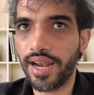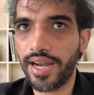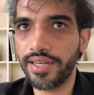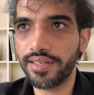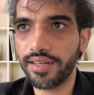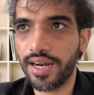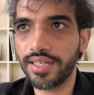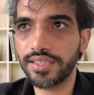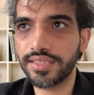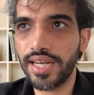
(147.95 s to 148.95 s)
and
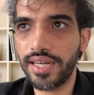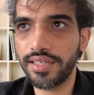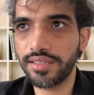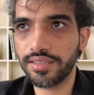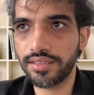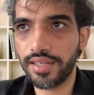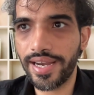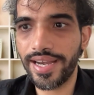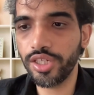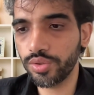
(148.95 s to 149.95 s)
understand
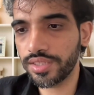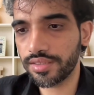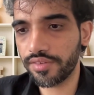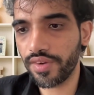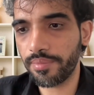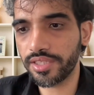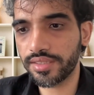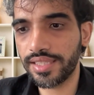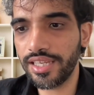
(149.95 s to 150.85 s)
the end user's requirements.